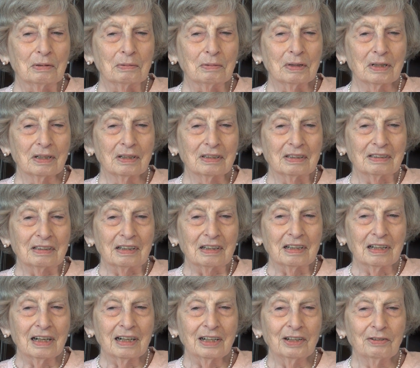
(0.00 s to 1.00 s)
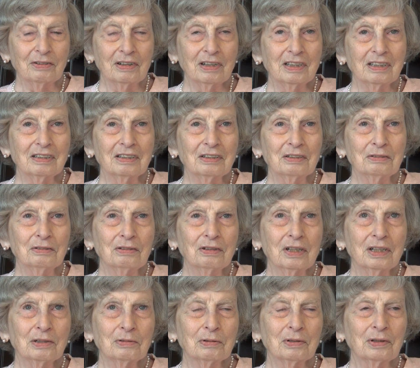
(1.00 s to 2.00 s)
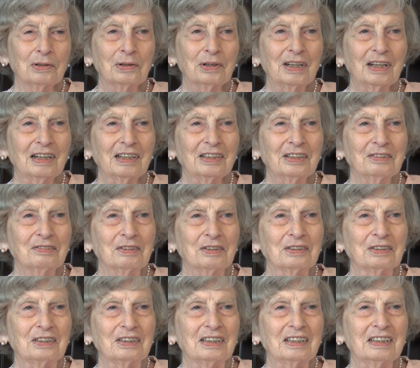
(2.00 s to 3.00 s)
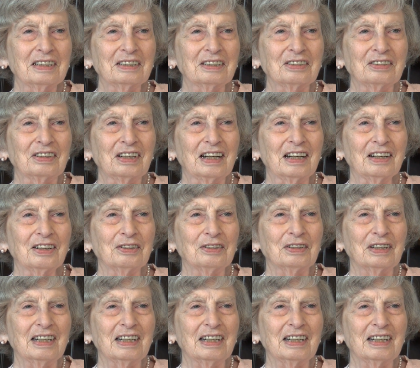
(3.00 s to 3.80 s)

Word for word: Well, hiring in those days was a lot different than it is now.